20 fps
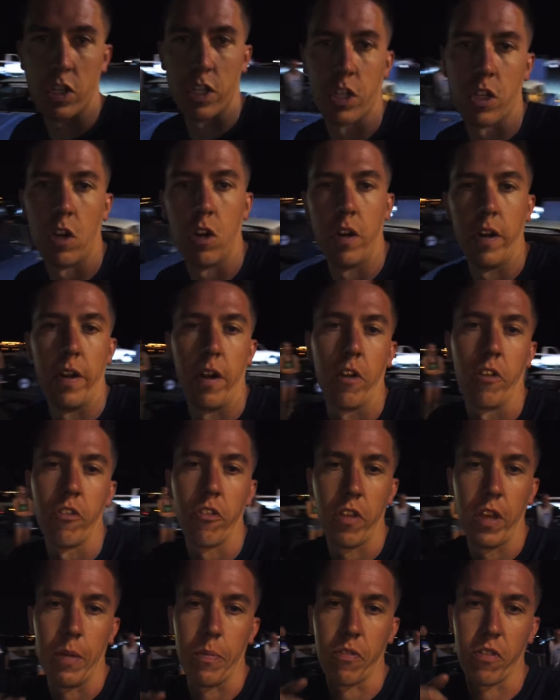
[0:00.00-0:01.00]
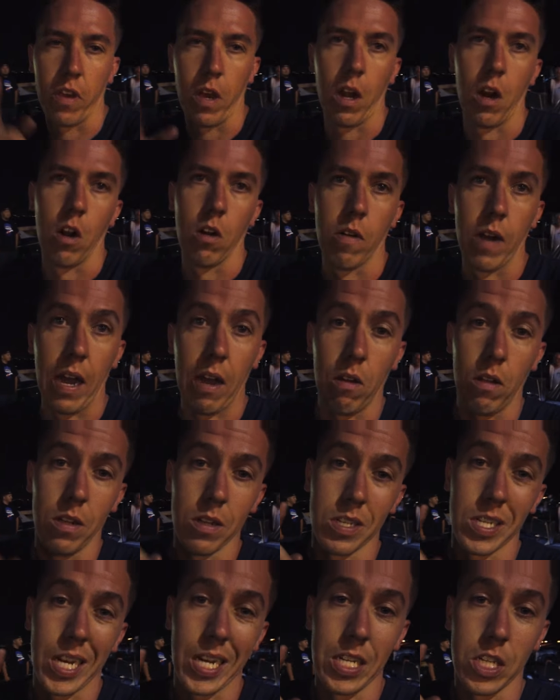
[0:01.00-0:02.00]
Just turned in our slips, got our route.
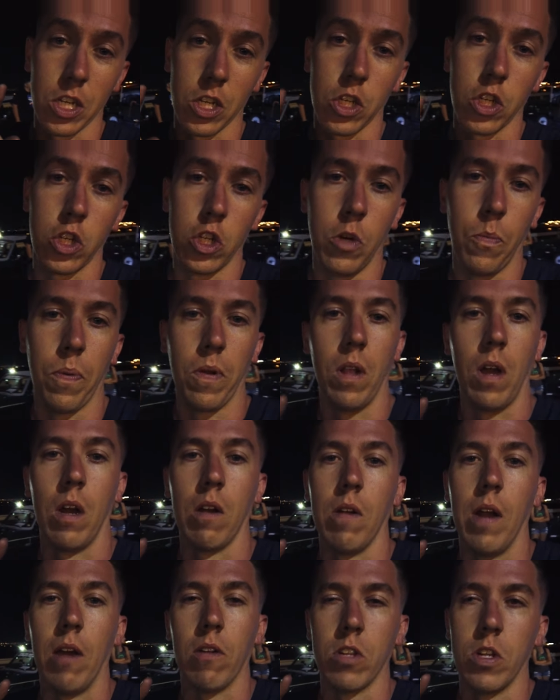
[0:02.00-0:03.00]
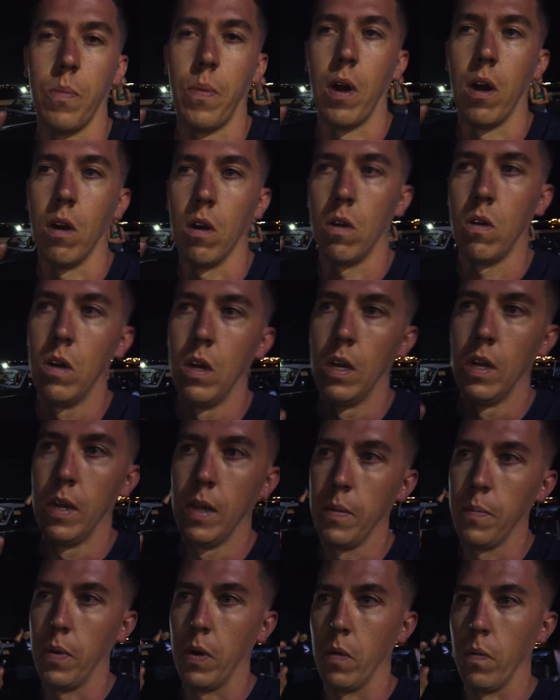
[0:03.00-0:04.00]
Looks like it's a super long route tomorrow,
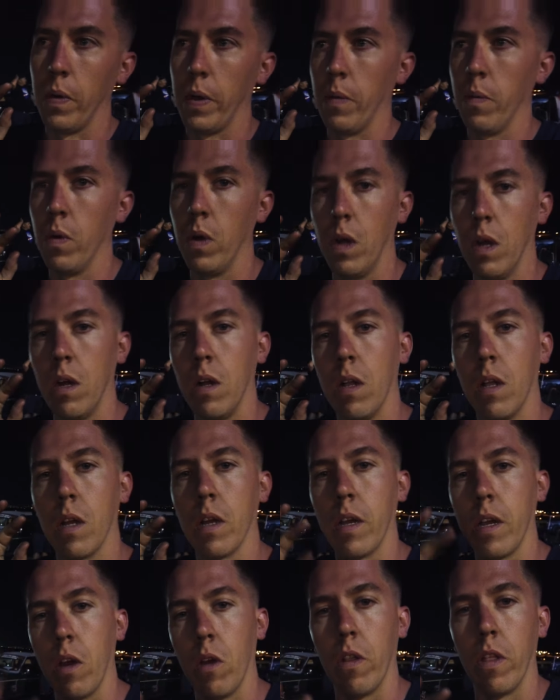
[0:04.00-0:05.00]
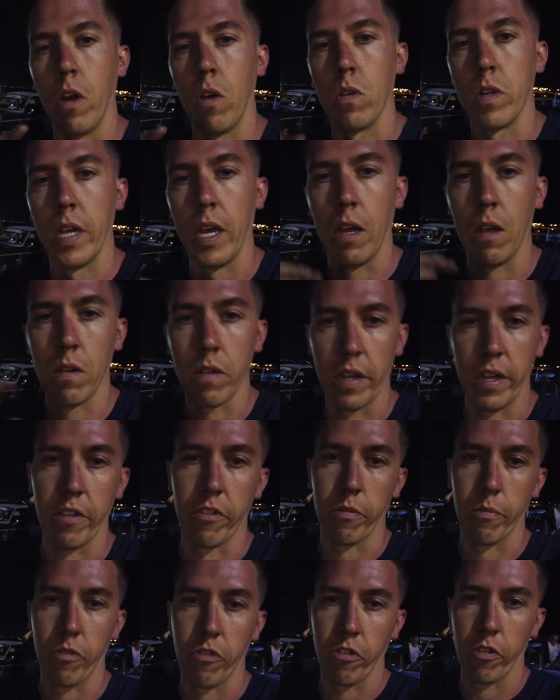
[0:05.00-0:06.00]
but we will go to the hotel,
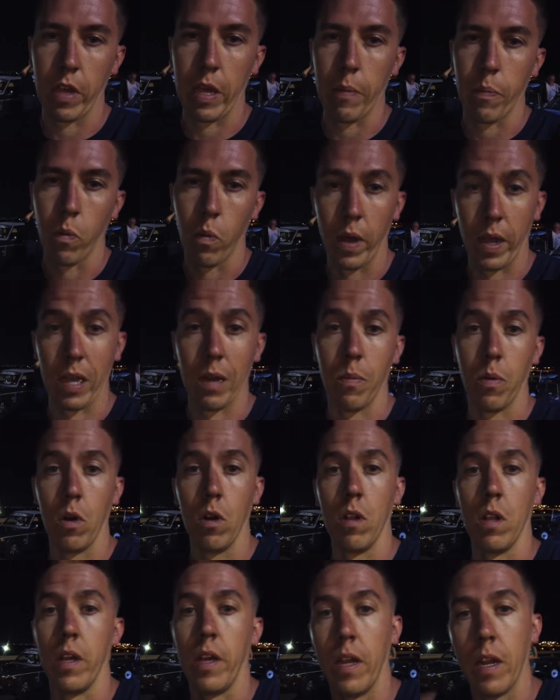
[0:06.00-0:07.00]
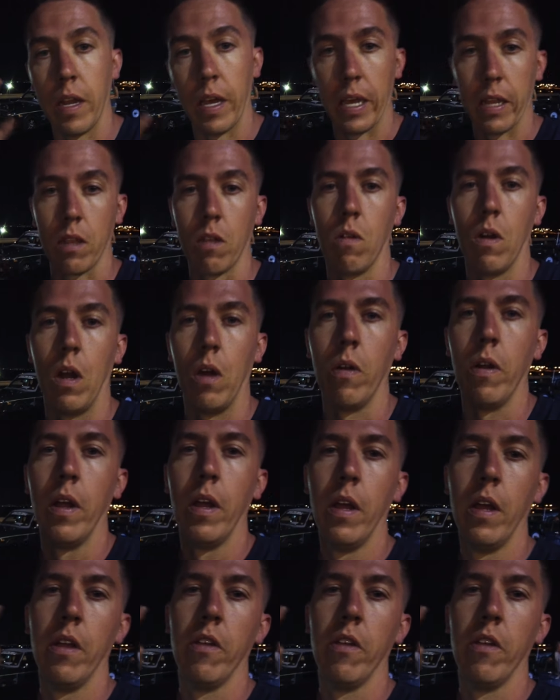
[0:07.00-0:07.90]
get some sleep, wake up early, and hit the road.